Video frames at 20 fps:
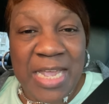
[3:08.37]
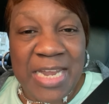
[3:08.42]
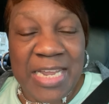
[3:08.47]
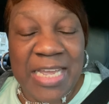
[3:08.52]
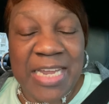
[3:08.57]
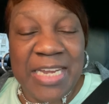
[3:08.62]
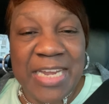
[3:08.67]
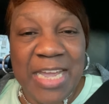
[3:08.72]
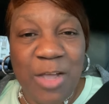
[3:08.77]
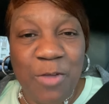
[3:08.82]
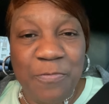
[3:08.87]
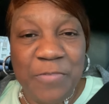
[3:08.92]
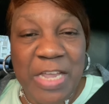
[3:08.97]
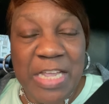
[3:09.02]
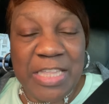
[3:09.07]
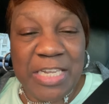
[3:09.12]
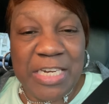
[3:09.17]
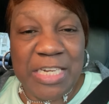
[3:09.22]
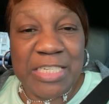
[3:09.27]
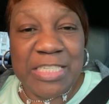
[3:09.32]
that now
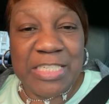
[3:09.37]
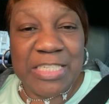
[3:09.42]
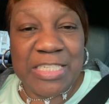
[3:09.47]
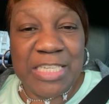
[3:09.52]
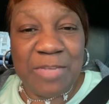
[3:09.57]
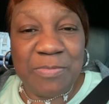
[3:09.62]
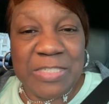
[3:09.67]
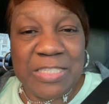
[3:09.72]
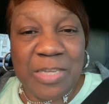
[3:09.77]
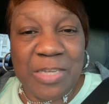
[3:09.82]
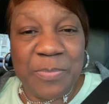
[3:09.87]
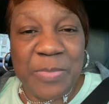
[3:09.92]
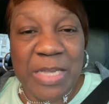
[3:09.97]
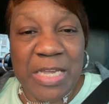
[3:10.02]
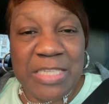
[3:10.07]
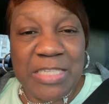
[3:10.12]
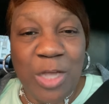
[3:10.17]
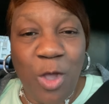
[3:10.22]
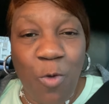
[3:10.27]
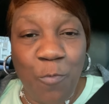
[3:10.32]
faith, it is the substance of
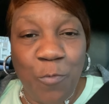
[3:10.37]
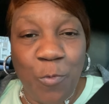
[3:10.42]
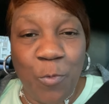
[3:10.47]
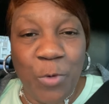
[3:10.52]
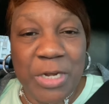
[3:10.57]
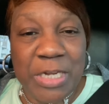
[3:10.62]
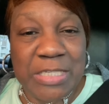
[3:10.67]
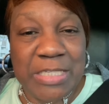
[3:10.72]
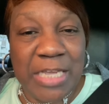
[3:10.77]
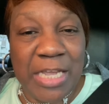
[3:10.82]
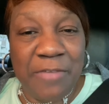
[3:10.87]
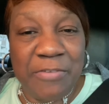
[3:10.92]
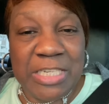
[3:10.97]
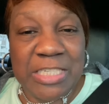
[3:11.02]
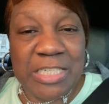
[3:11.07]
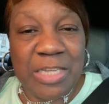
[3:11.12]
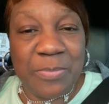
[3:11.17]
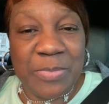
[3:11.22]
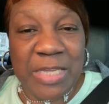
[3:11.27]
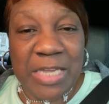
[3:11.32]
things hoped for. It is the
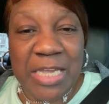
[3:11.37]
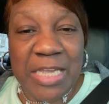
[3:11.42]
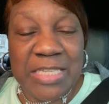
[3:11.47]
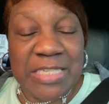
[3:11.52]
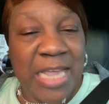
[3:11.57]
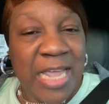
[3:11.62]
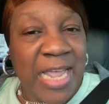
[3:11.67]
evidence of things